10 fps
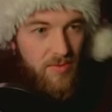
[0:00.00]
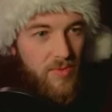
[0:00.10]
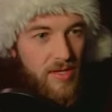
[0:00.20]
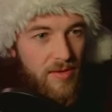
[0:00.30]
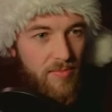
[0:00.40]

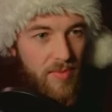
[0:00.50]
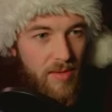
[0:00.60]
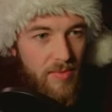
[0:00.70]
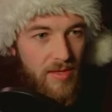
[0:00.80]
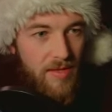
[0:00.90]
we can
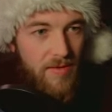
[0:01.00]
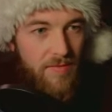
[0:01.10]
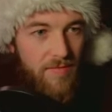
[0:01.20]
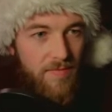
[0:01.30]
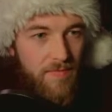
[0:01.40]
maybe
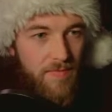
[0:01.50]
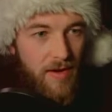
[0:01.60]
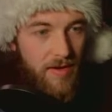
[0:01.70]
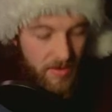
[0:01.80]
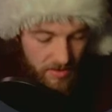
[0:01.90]

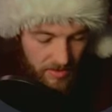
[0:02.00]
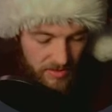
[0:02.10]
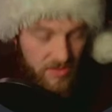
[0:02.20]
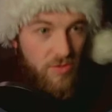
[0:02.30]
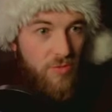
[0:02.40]
find a
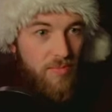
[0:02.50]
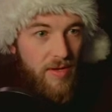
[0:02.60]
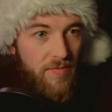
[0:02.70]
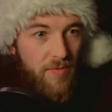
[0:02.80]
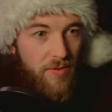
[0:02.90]
nice
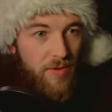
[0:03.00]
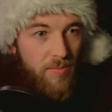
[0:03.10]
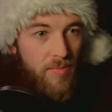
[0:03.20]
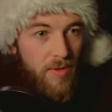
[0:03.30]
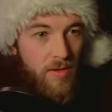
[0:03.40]
looping for them.